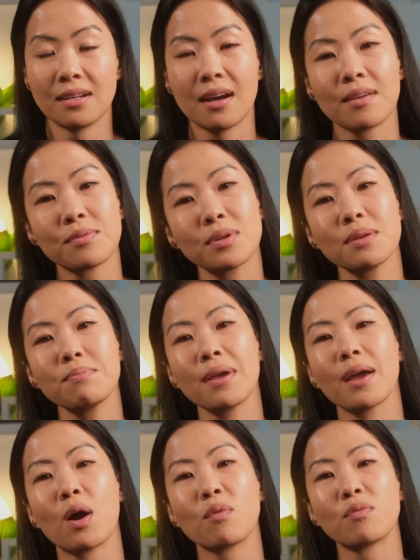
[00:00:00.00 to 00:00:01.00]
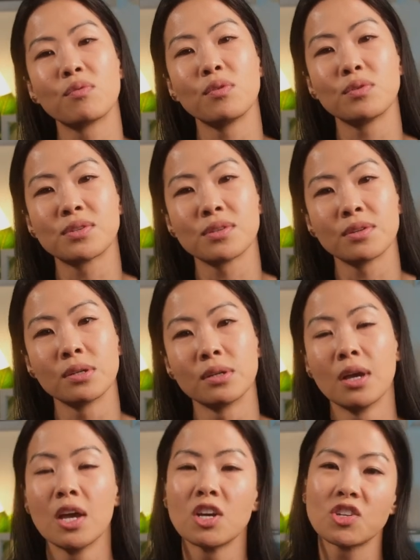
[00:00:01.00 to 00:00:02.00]
and I thought it'd be helpful to
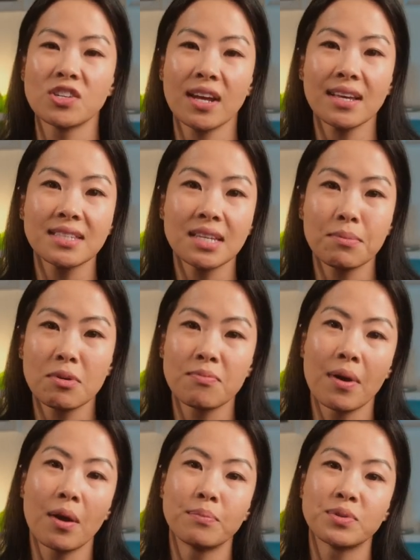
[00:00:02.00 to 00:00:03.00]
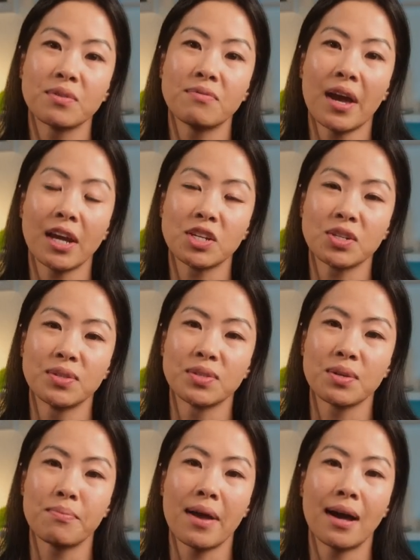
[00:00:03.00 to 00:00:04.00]
share some of my
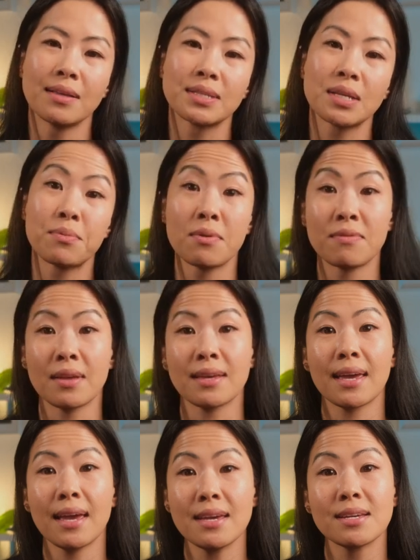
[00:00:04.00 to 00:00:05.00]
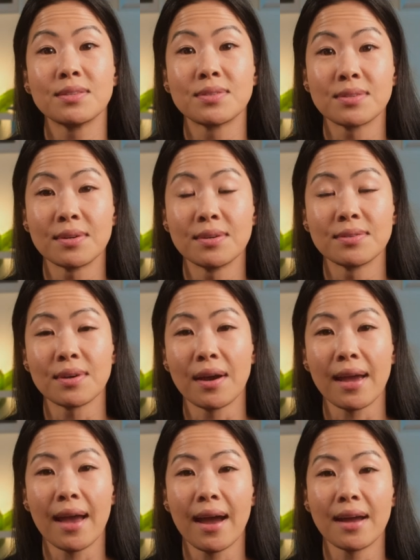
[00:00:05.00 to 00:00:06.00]
observations about some of the key concerns
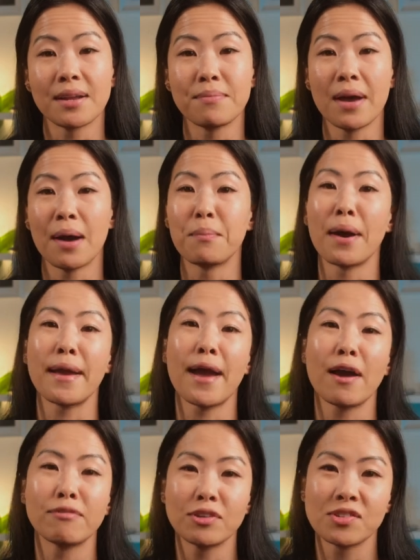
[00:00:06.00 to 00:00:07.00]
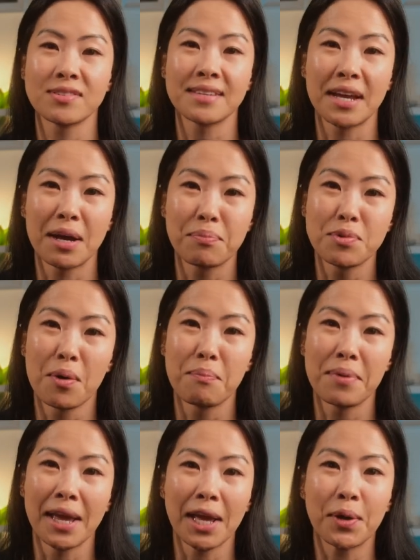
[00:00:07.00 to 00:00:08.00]
I had about my average setup not
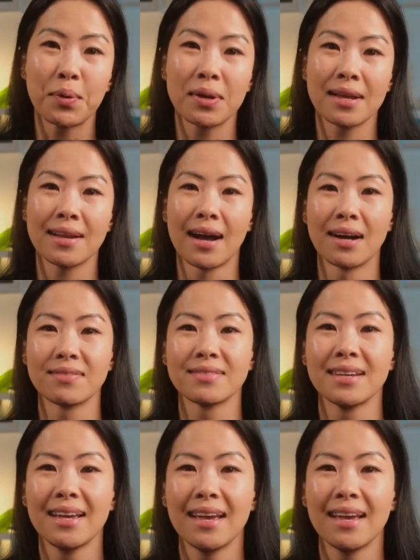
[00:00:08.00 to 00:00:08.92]
being good enough.